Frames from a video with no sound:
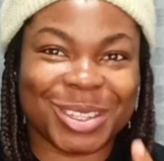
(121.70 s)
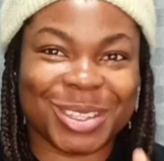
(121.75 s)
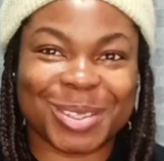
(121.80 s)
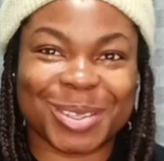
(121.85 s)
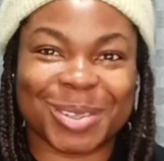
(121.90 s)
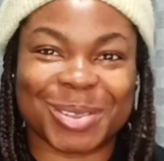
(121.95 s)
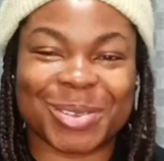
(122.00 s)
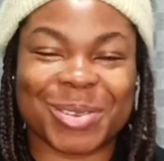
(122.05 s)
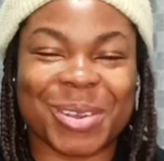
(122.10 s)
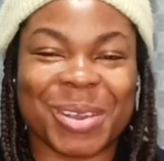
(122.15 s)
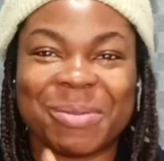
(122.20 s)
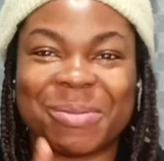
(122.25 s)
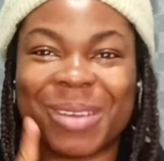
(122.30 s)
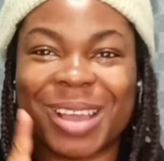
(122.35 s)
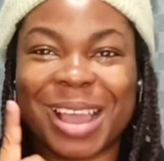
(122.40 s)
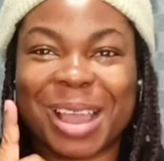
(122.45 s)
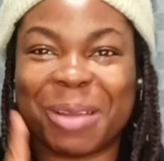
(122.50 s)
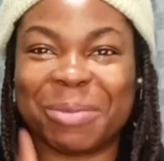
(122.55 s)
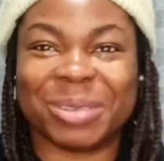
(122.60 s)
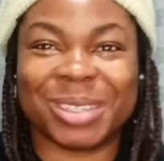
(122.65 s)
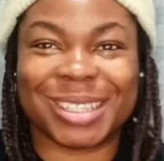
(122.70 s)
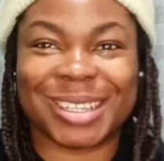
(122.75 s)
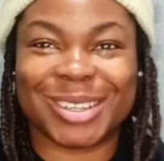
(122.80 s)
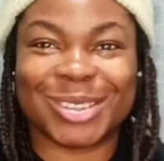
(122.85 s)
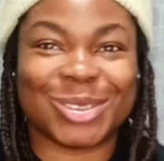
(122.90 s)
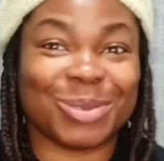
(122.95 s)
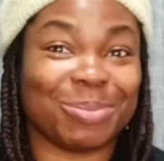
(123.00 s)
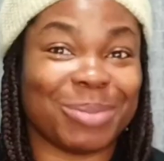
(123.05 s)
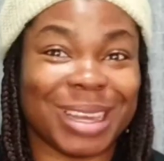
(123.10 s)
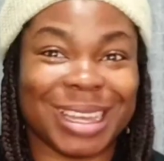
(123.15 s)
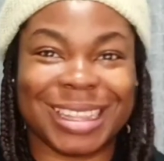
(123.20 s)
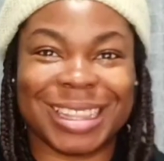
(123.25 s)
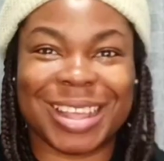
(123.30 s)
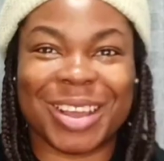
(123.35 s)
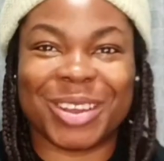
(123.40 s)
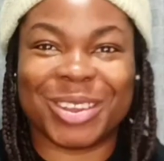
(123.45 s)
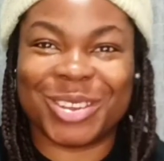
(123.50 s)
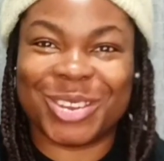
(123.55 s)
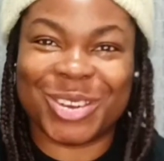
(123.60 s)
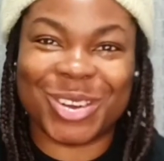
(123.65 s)
subscriber, I appreciate it. By
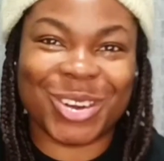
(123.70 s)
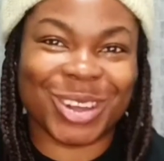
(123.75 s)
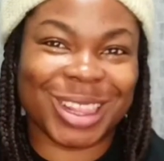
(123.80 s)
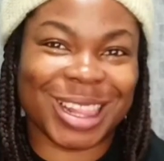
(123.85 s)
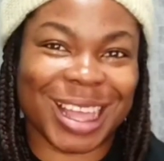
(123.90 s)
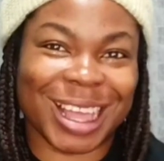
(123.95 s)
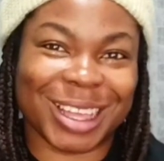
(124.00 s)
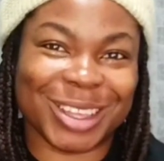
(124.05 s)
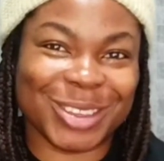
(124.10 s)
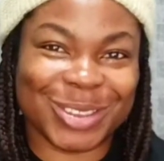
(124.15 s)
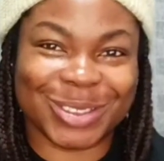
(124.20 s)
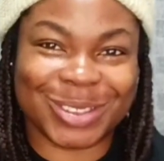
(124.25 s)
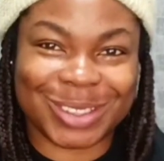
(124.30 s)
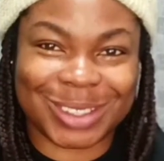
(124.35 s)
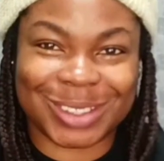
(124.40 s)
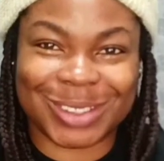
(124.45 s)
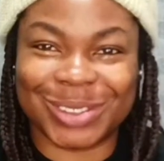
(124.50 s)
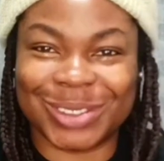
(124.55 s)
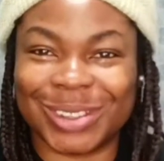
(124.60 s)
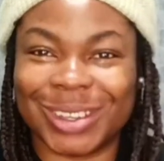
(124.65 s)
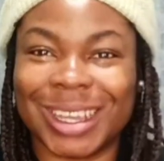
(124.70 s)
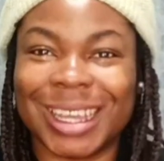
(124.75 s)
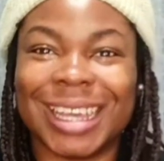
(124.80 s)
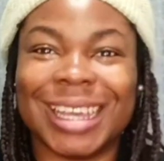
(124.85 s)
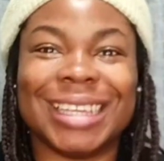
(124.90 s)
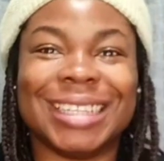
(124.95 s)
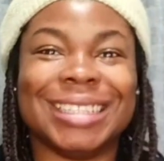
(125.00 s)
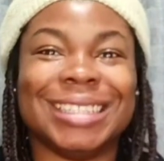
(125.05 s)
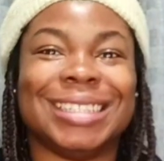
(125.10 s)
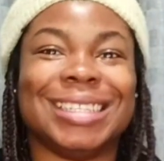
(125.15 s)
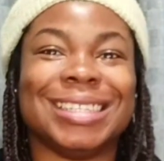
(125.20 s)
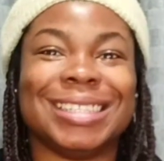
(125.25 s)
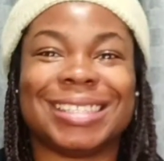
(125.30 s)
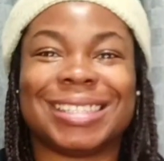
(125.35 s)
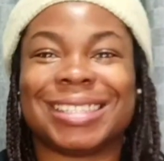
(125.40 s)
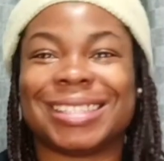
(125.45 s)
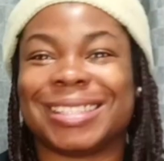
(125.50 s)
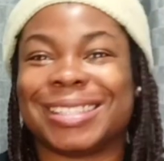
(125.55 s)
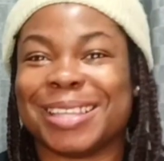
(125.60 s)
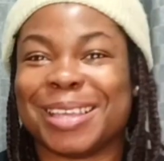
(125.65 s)
now, you all are used to
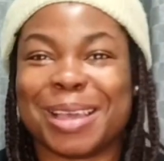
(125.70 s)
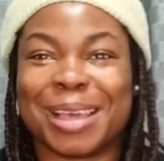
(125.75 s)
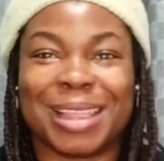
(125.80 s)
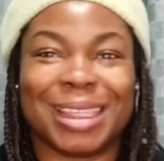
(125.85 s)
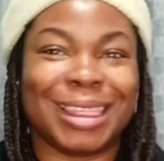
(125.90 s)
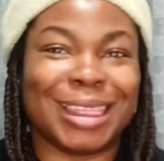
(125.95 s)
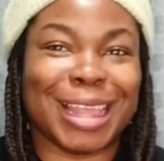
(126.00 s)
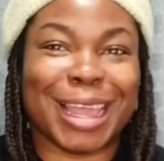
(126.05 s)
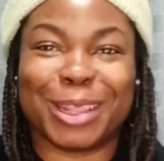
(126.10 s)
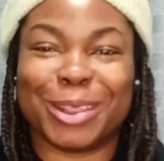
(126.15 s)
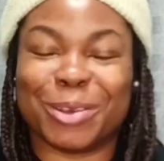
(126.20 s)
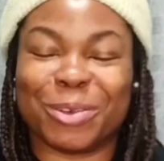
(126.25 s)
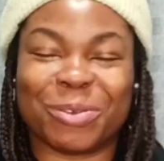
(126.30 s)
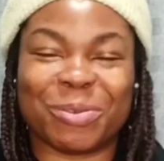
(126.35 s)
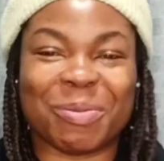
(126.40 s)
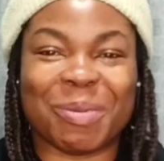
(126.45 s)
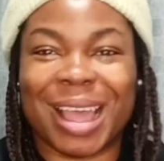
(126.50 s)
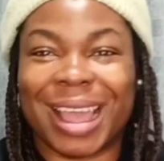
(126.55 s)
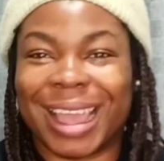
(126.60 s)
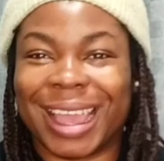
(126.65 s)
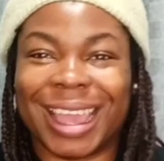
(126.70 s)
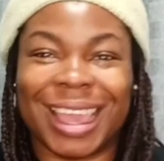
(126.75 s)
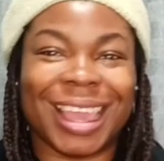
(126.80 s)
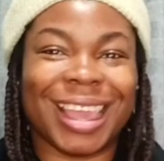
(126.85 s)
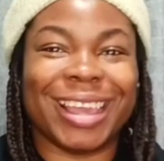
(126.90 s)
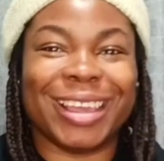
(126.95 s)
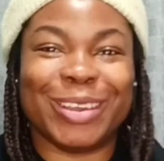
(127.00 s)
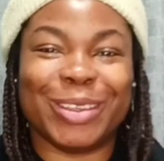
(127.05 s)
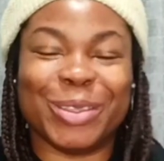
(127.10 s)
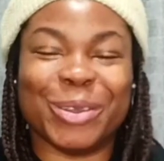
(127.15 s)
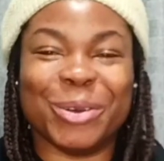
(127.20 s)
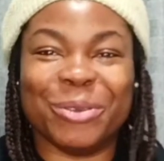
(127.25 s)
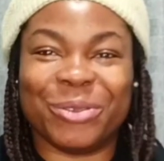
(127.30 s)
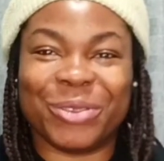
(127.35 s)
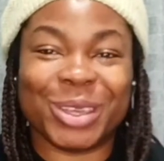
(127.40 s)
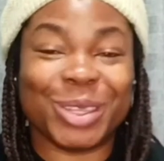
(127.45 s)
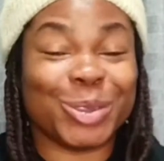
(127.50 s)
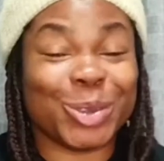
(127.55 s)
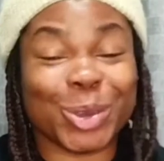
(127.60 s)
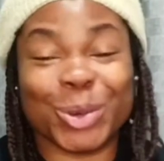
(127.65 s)
this line of my
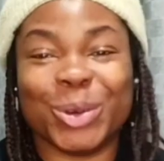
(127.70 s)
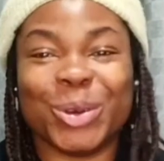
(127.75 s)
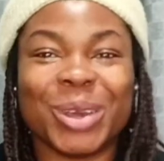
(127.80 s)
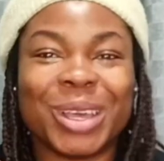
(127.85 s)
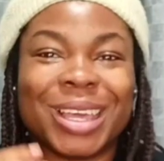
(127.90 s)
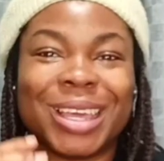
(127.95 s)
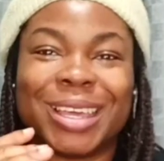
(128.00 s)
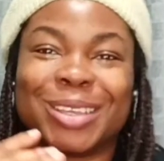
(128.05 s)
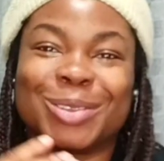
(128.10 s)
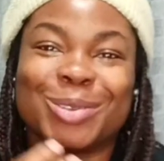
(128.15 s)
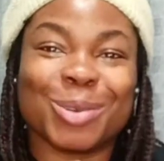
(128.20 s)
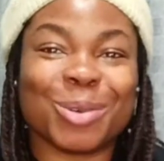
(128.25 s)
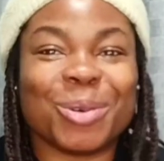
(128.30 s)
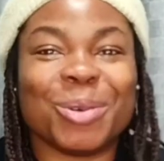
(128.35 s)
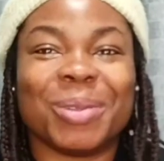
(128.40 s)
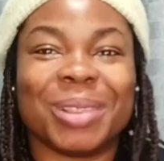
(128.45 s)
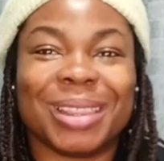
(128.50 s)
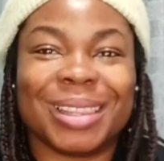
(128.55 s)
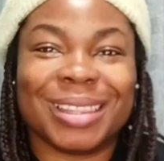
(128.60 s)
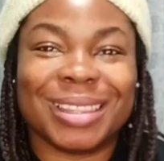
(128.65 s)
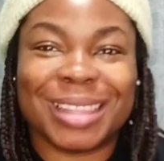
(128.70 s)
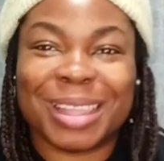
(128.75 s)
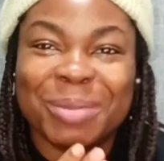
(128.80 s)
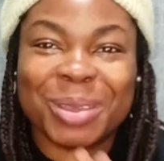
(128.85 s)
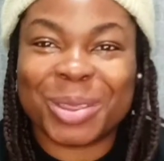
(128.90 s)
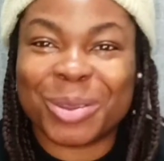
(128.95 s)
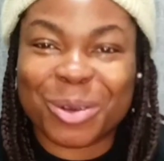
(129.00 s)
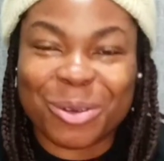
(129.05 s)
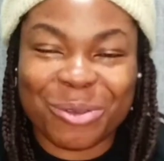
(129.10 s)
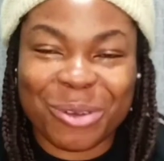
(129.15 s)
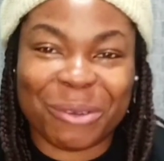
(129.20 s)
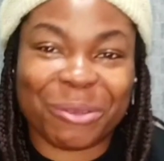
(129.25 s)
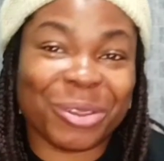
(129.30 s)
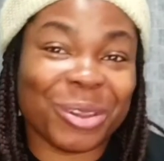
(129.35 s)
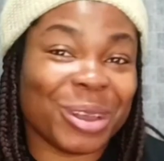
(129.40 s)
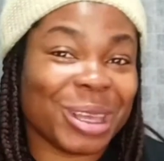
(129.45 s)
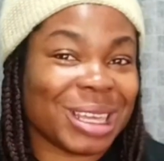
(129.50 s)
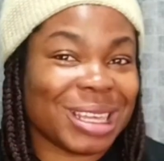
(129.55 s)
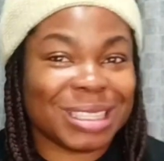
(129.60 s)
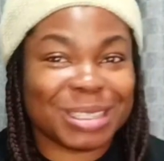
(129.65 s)
video. So let me know
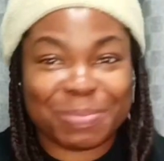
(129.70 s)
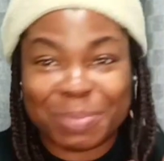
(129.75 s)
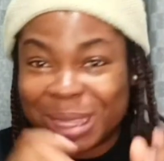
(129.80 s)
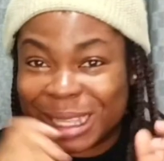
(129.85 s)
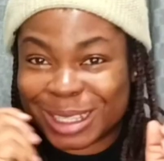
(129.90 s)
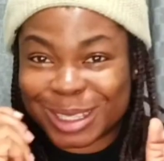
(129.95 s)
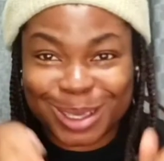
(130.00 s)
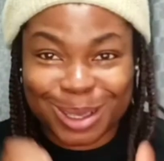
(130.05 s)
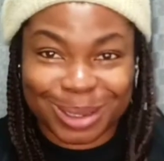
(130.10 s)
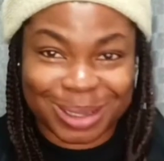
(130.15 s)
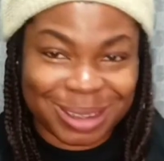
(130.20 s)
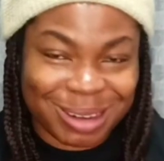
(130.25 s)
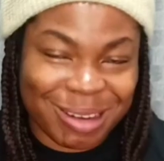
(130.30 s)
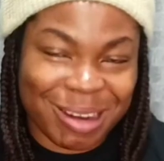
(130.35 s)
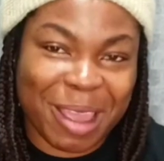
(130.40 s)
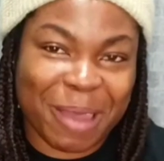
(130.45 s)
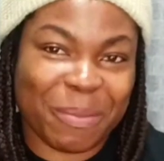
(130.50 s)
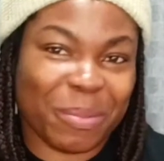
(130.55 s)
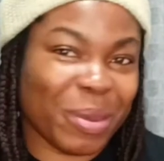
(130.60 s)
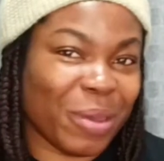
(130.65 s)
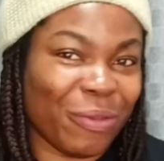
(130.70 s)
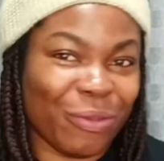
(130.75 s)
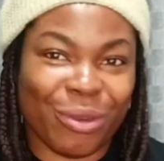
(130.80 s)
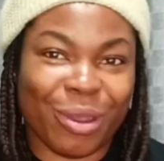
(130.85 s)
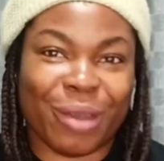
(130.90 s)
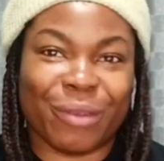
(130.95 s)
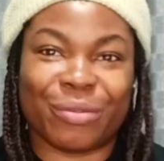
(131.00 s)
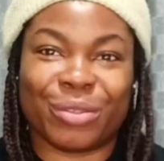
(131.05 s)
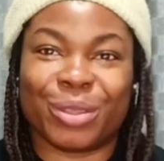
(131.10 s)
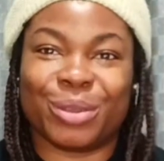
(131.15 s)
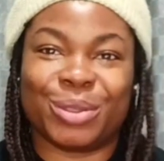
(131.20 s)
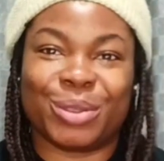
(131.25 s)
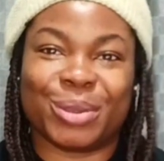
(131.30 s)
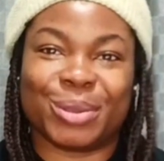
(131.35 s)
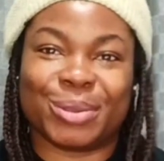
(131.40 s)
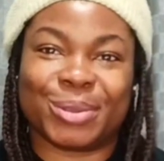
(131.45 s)
overflog it. Please subscribe if you have not done